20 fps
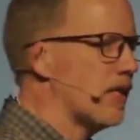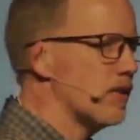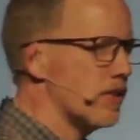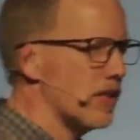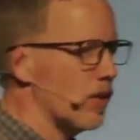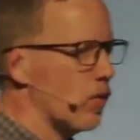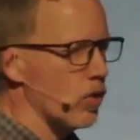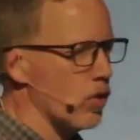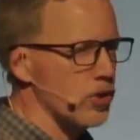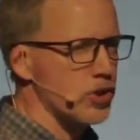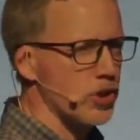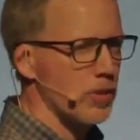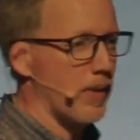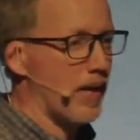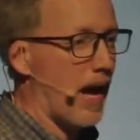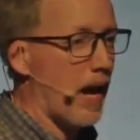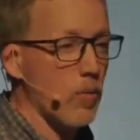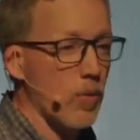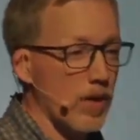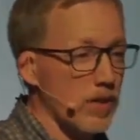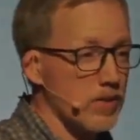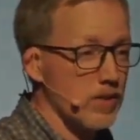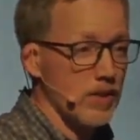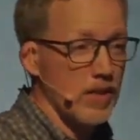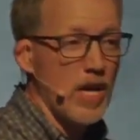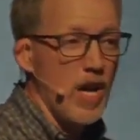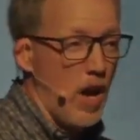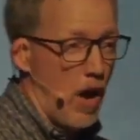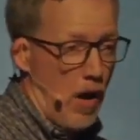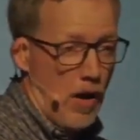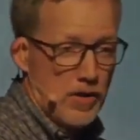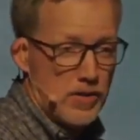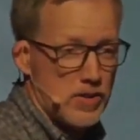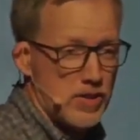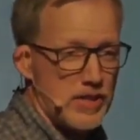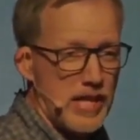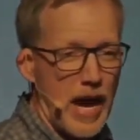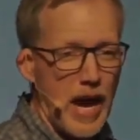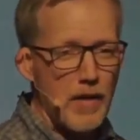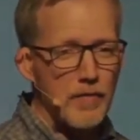amazing worship, and I wasn't
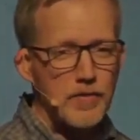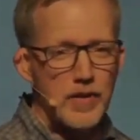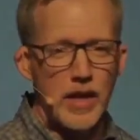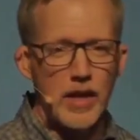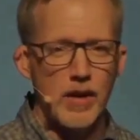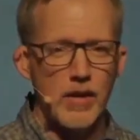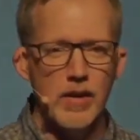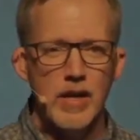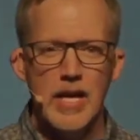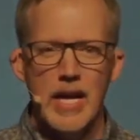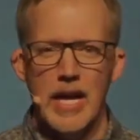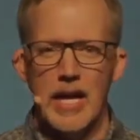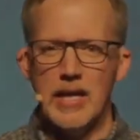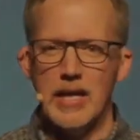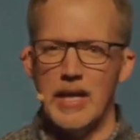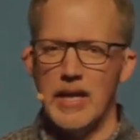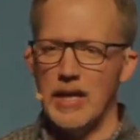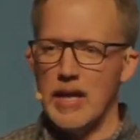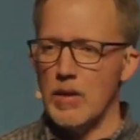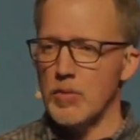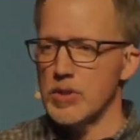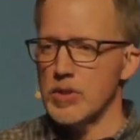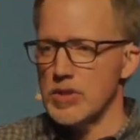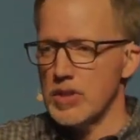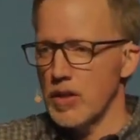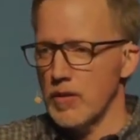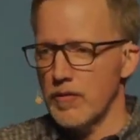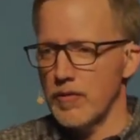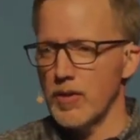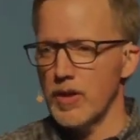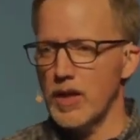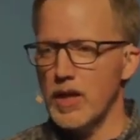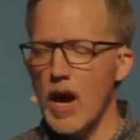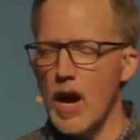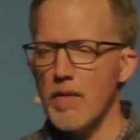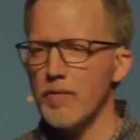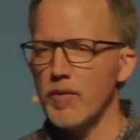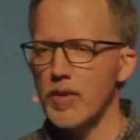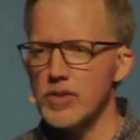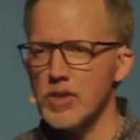on staff there, and, and I was there for a
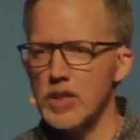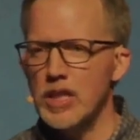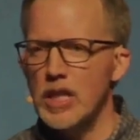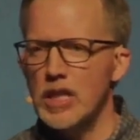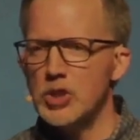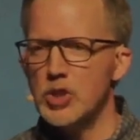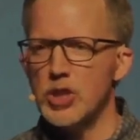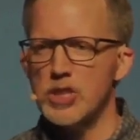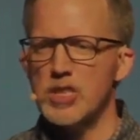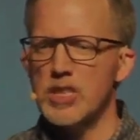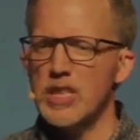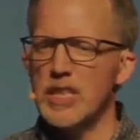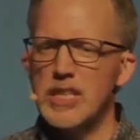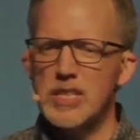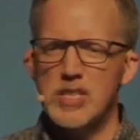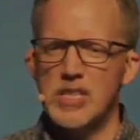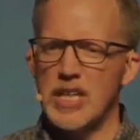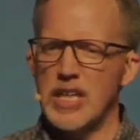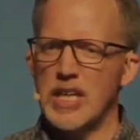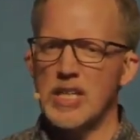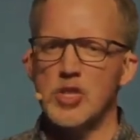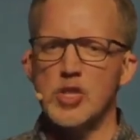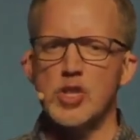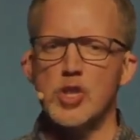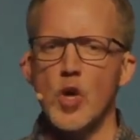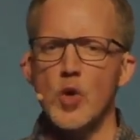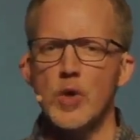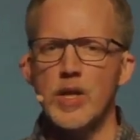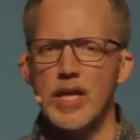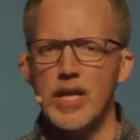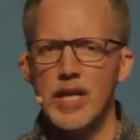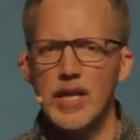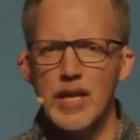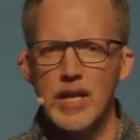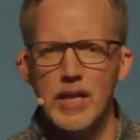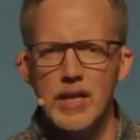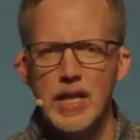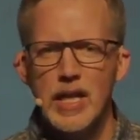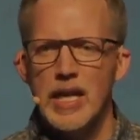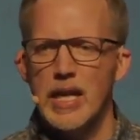conference, and just listening and
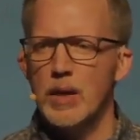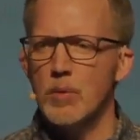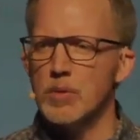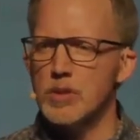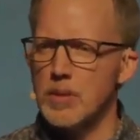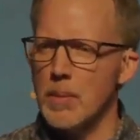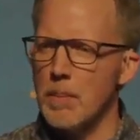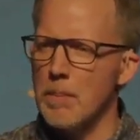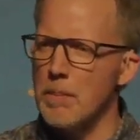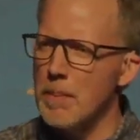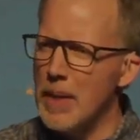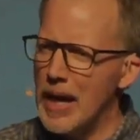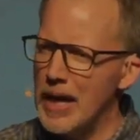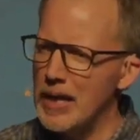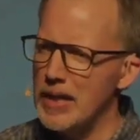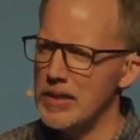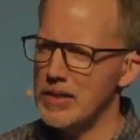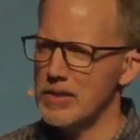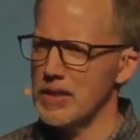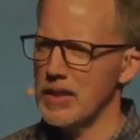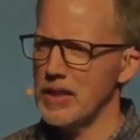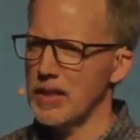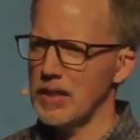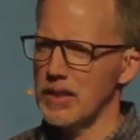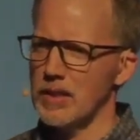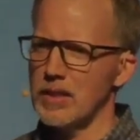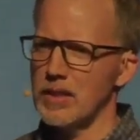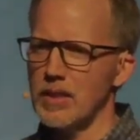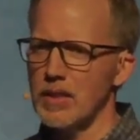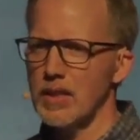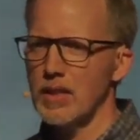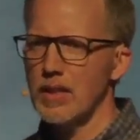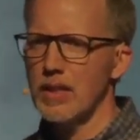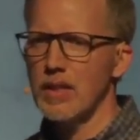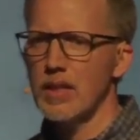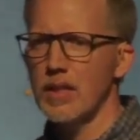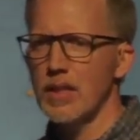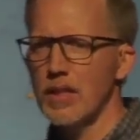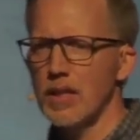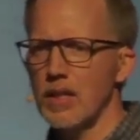soaking it in, it was amazing.
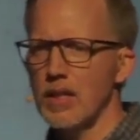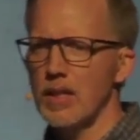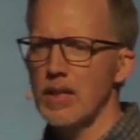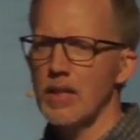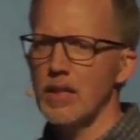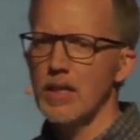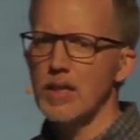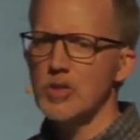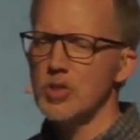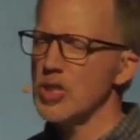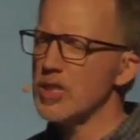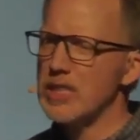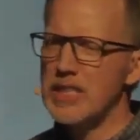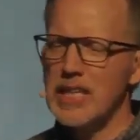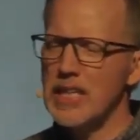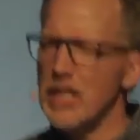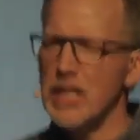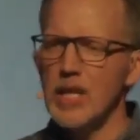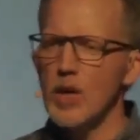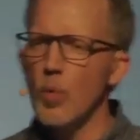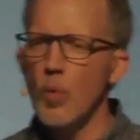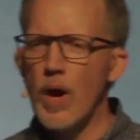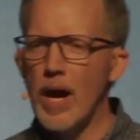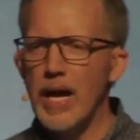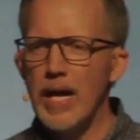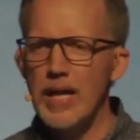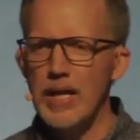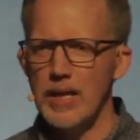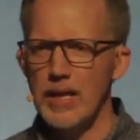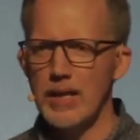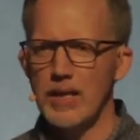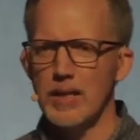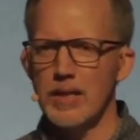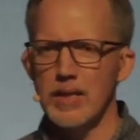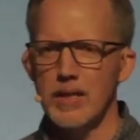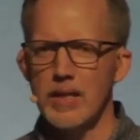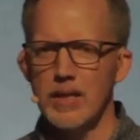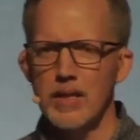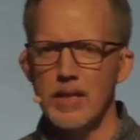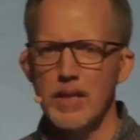Just getting away.
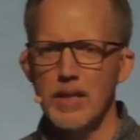